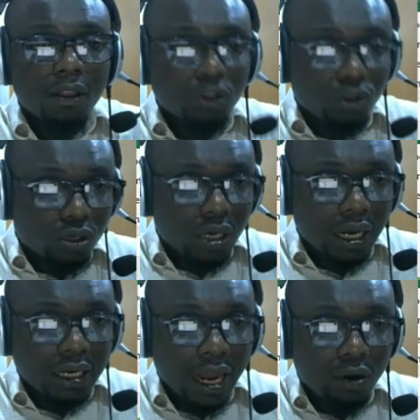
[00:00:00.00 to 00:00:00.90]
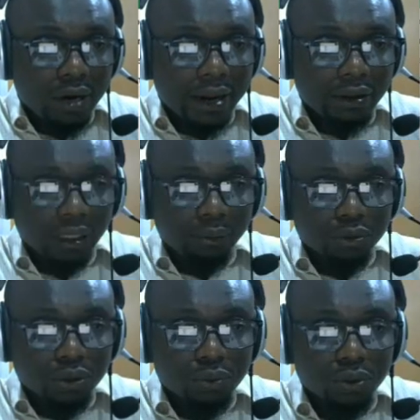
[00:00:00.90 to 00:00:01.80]
Do you know that there are other health and
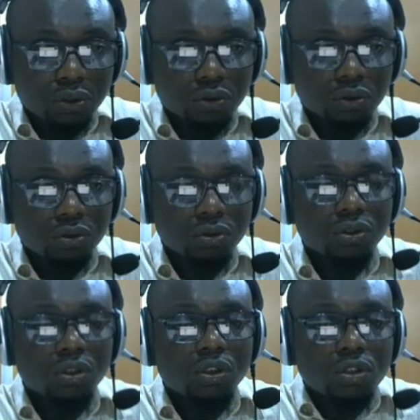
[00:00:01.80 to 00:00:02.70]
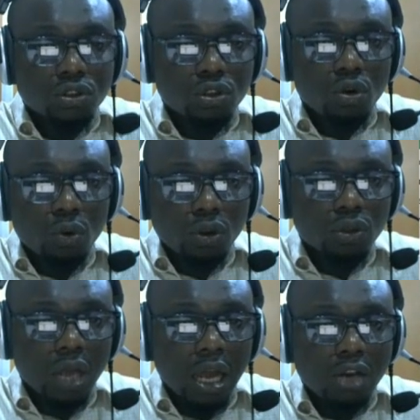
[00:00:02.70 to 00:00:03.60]
beauty products too? So we want
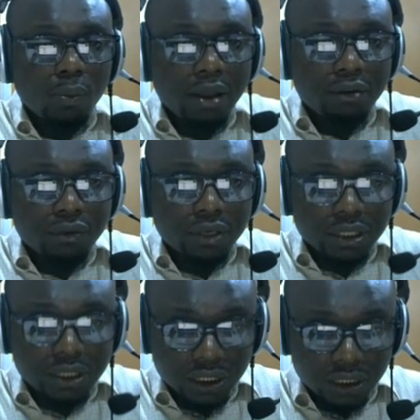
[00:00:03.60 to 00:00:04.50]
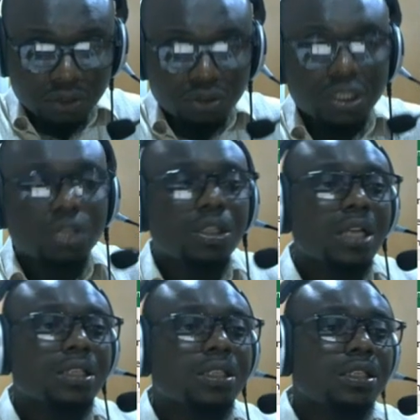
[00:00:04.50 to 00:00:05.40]
to add up everything to see the
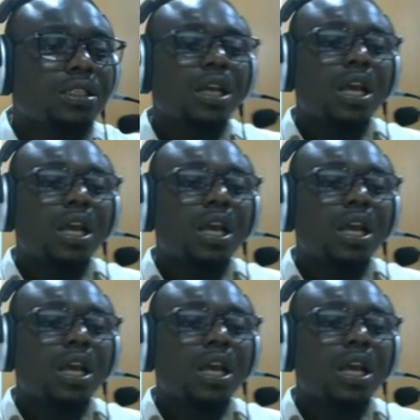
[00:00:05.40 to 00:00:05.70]
total sales